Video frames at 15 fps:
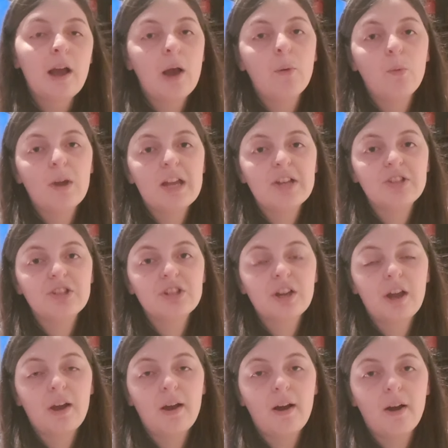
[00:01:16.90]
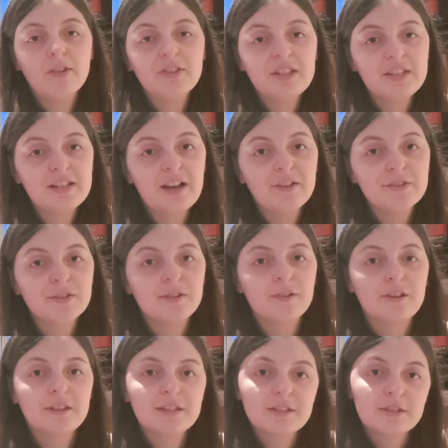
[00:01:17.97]
which uh, details are
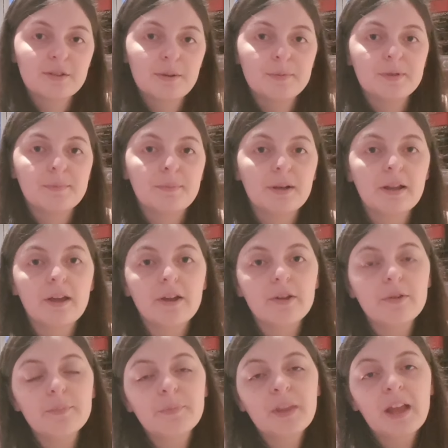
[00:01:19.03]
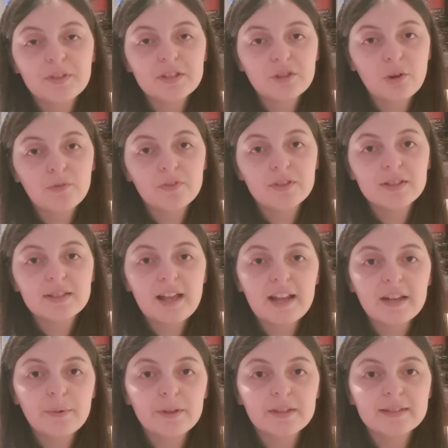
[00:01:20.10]
in the description below. This offers
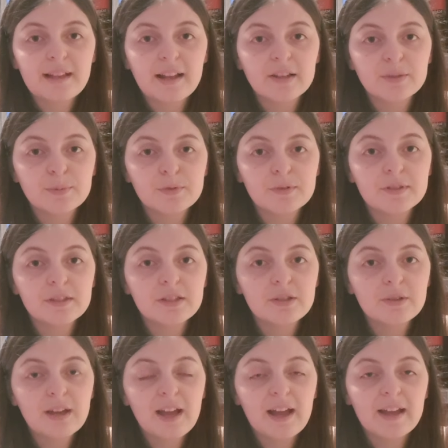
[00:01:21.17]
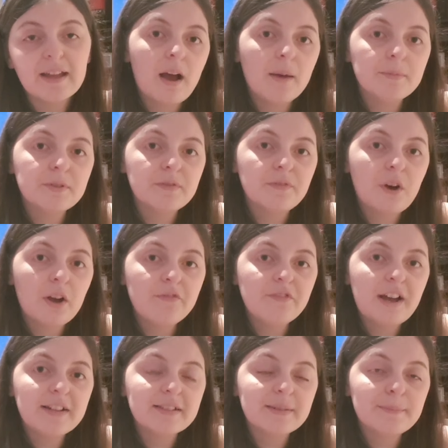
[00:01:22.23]
anyone that's eligible in the UK up to
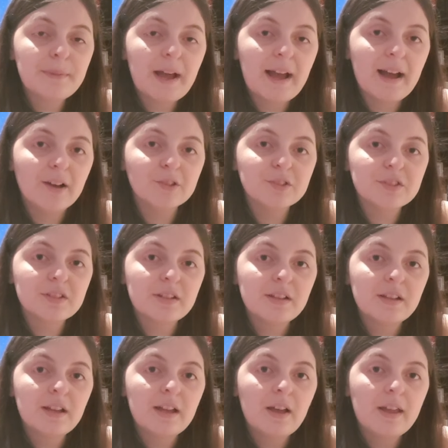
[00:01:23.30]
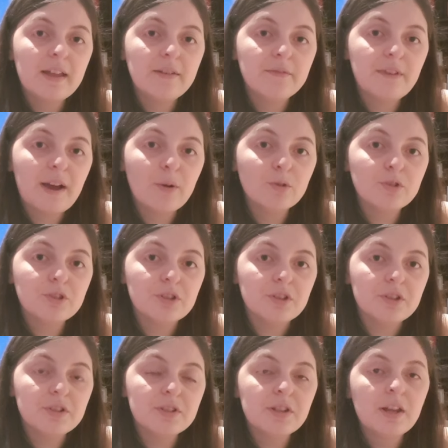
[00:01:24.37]
£5,000 in
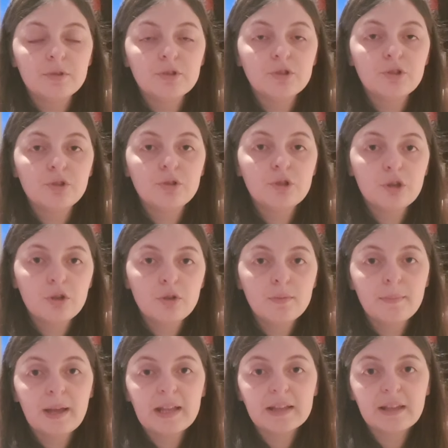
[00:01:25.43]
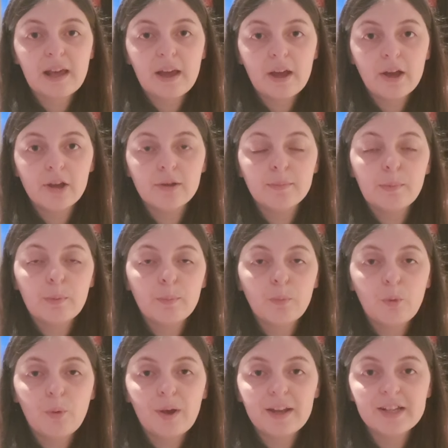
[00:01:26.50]
vouchers to make their home
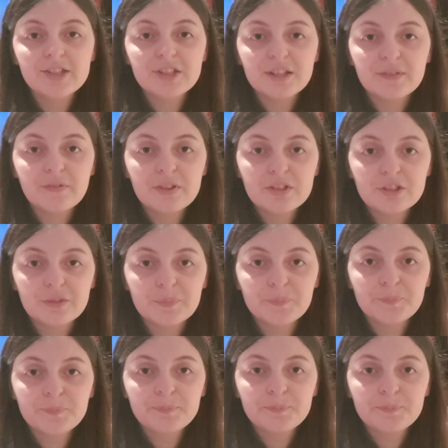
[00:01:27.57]
more energy efficient.